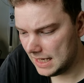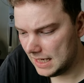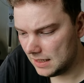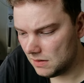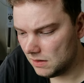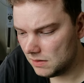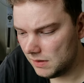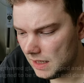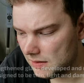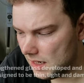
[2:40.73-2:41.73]
Uh, Corning
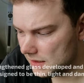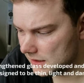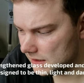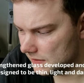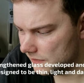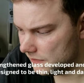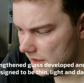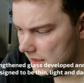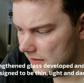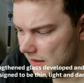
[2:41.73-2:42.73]
Gorilla Glass uh,
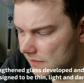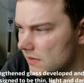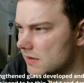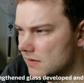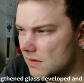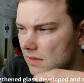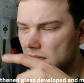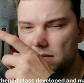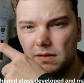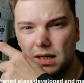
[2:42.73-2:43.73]
3 versus
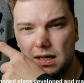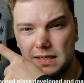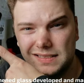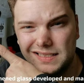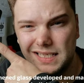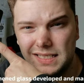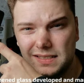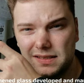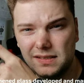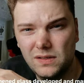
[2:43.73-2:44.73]
Corning Gorilla Glass 6.
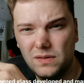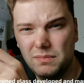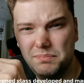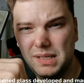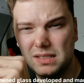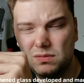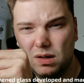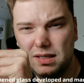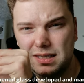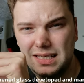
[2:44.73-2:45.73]
So the build
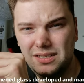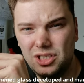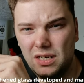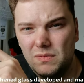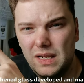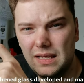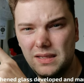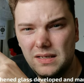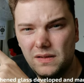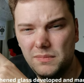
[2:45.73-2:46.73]
quality in general, I
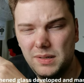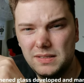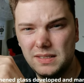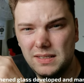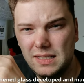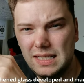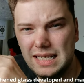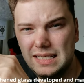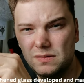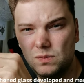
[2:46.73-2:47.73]
think on the Pixel
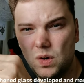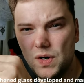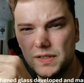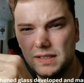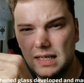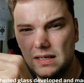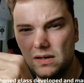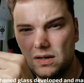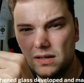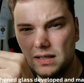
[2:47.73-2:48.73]
is worse than
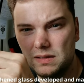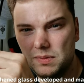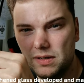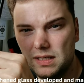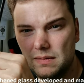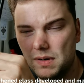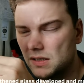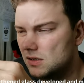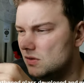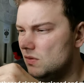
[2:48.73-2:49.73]
on the Xperia 10
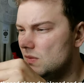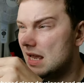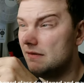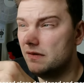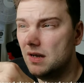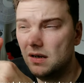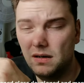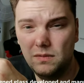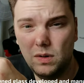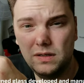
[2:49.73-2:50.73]
Mark II. We have
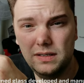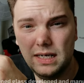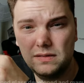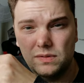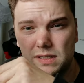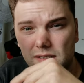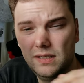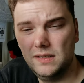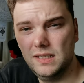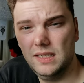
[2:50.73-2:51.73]
uh, water and dust
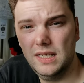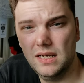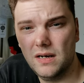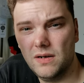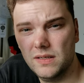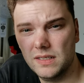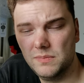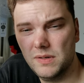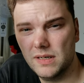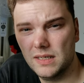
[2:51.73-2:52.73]
resistance here on the
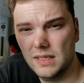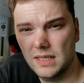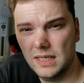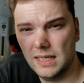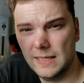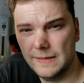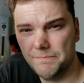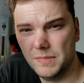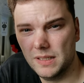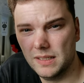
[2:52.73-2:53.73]
Xperia
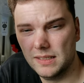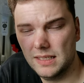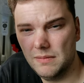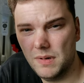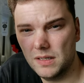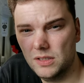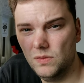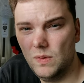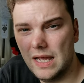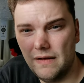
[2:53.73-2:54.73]
um, uh, 10 Mark
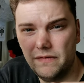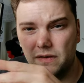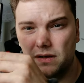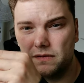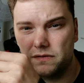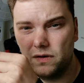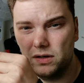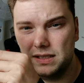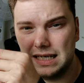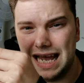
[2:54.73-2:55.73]
II. We have uh,
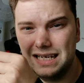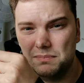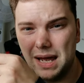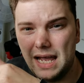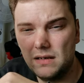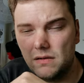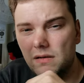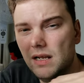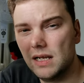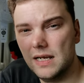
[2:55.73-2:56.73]
front and back
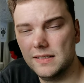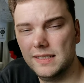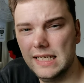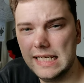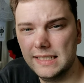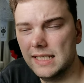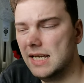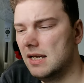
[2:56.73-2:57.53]
Gorilla Glass 6.